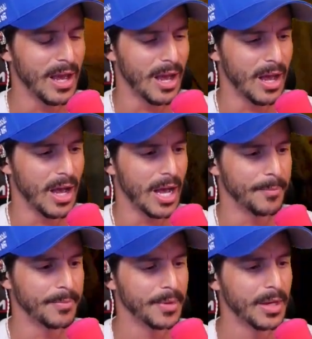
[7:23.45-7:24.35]

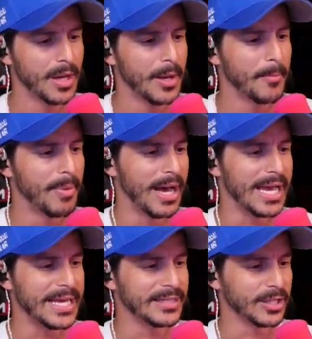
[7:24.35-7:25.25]
But
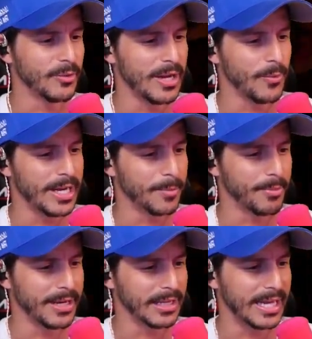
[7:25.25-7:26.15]
it's a great way to
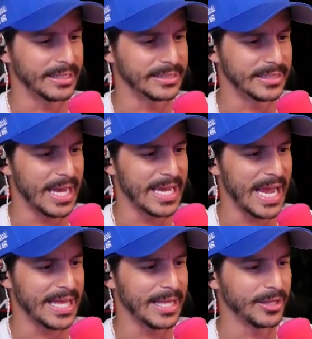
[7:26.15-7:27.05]
break line of sight.
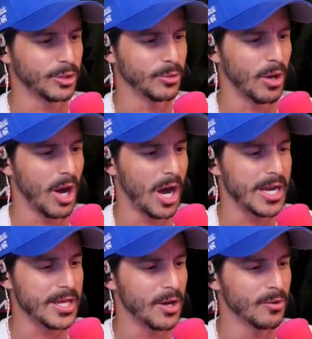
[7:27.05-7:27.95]
And then through
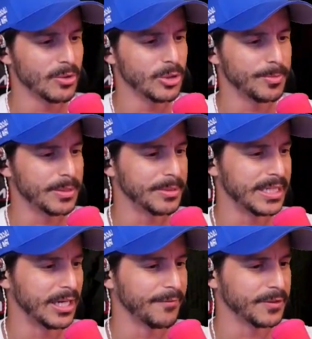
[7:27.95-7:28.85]
audio, you'll be able to
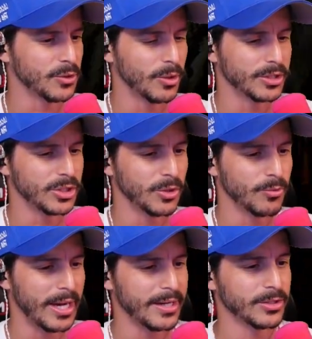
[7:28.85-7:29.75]
hear if it's going to your
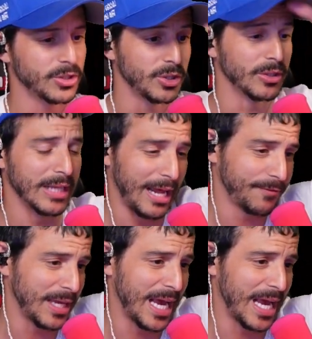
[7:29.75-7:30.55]
right or to your left.